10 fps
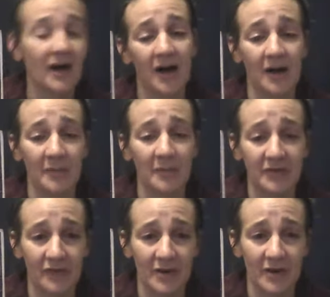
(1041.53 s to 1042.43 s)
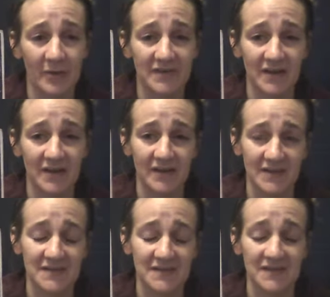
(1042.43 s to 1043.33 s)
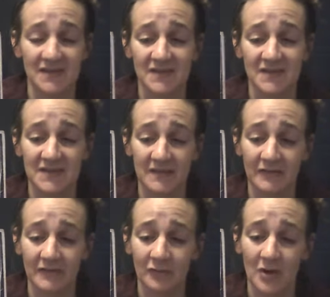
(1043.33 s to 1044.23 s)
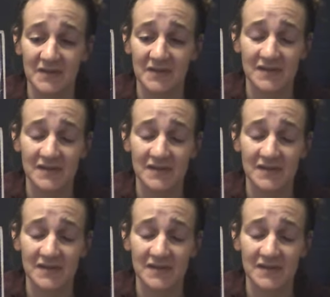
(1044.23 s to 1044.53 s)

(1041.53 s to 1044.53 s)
In the Rider-Waite deck, yes, this is the Seven of Wands.